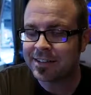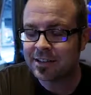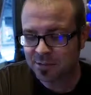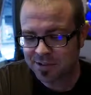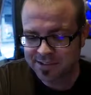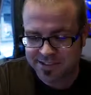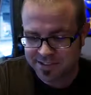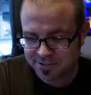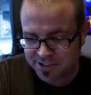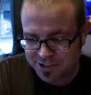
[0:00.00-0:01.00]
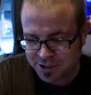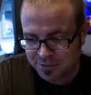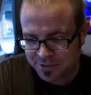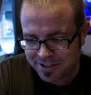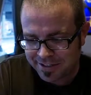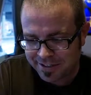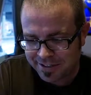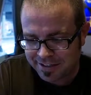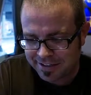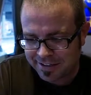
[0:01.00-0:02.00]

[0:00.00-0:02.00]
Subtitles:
That's a pretty significant jump, and